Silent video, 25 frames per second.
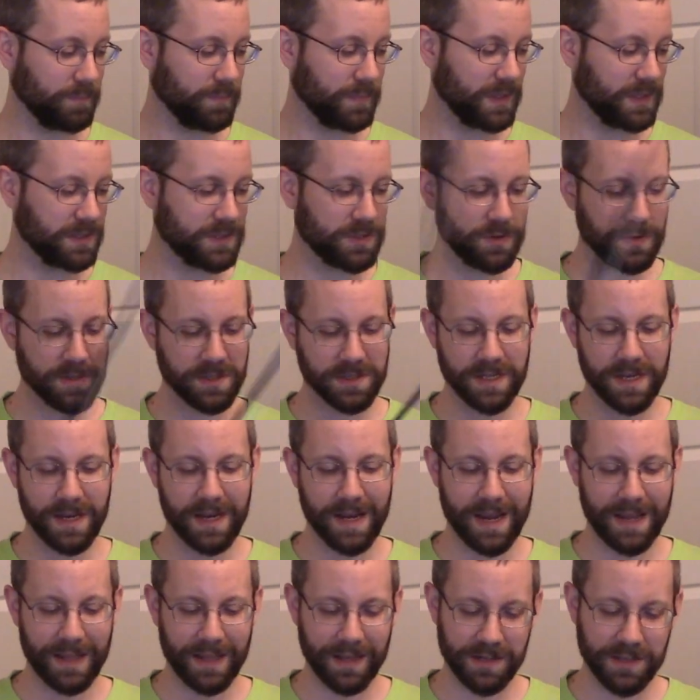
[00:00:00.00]
So
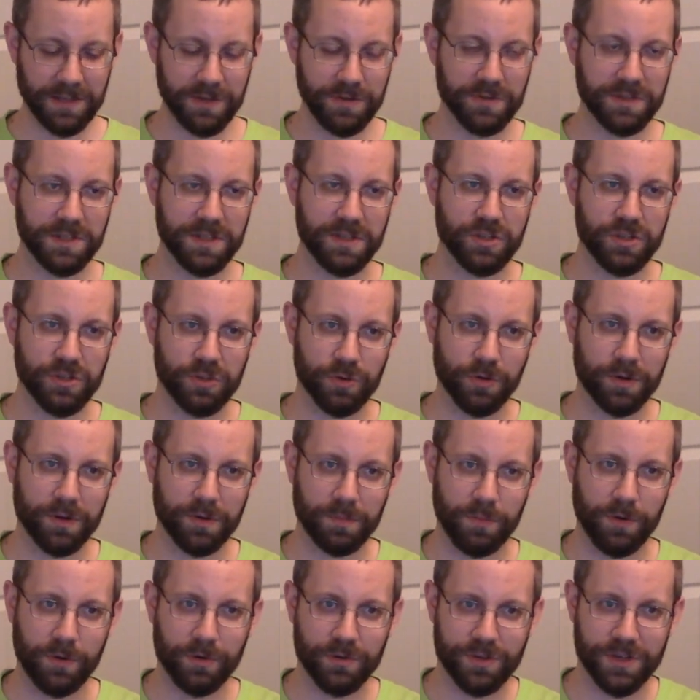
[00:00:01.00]
instead, I like to use these
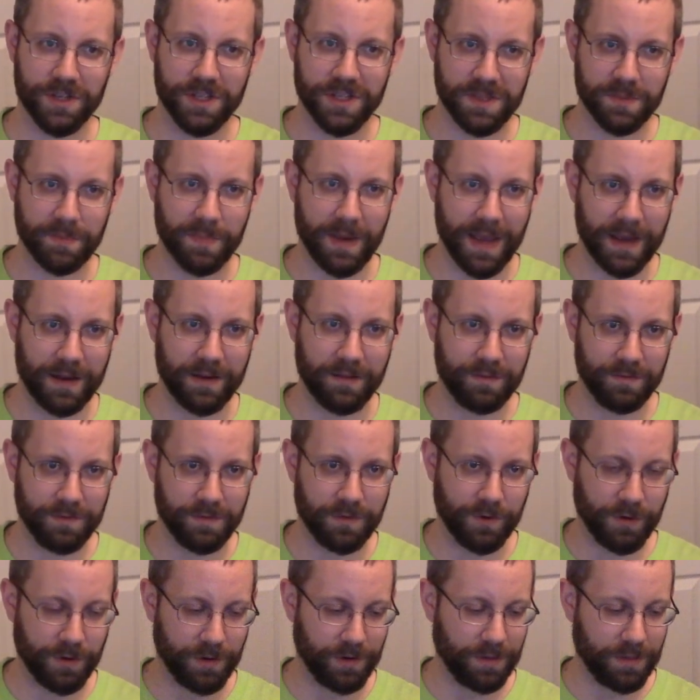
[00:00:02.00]
short motions back and
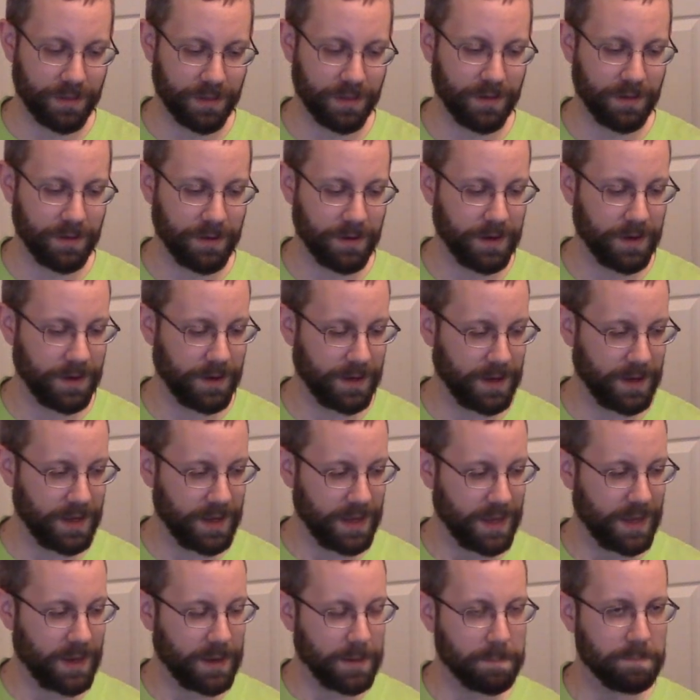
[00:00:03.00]
forth.
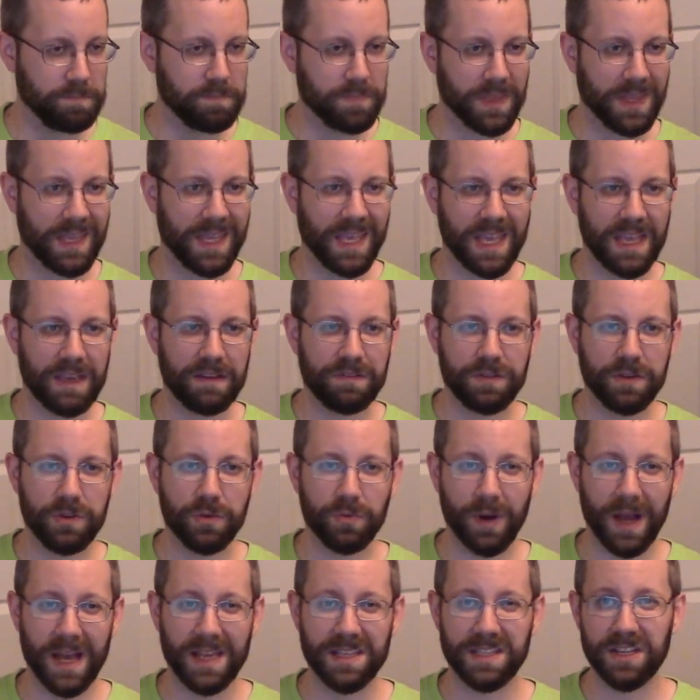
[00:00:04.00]
If
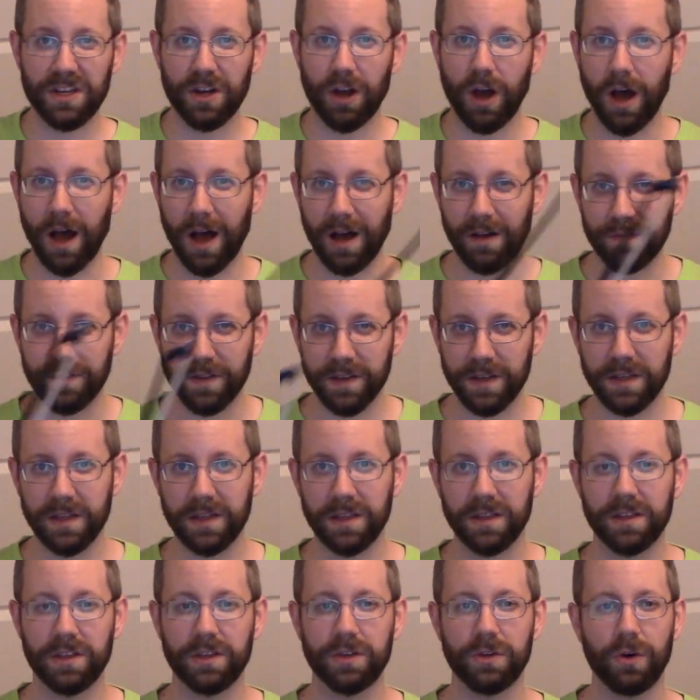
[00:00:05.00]
you rosin often,
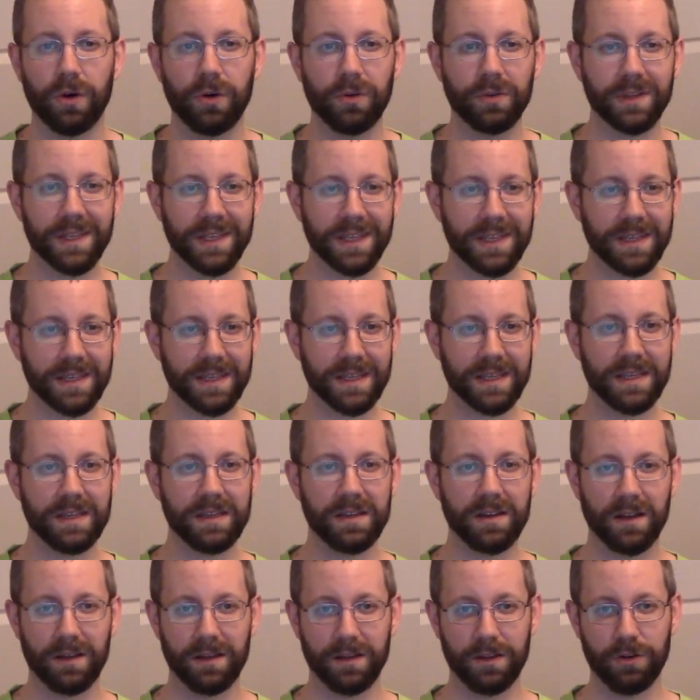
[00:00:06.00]
you only
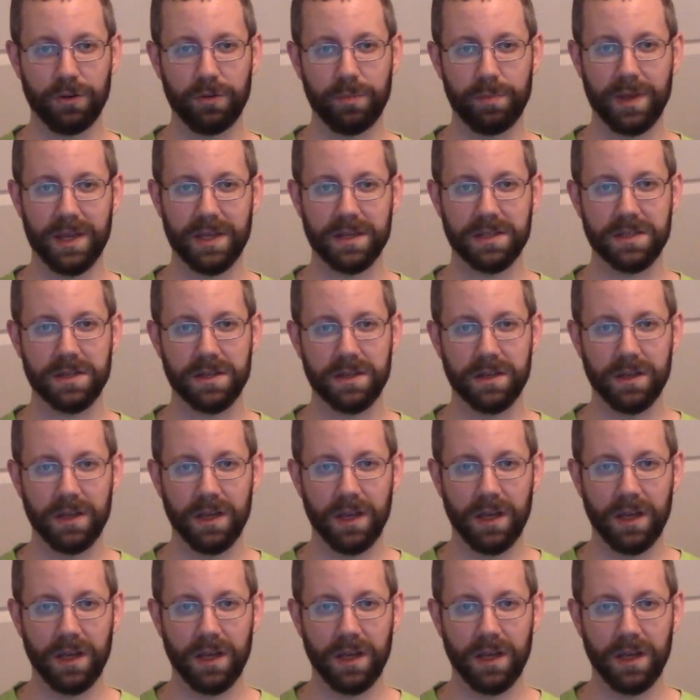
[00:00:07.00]
need a little bit.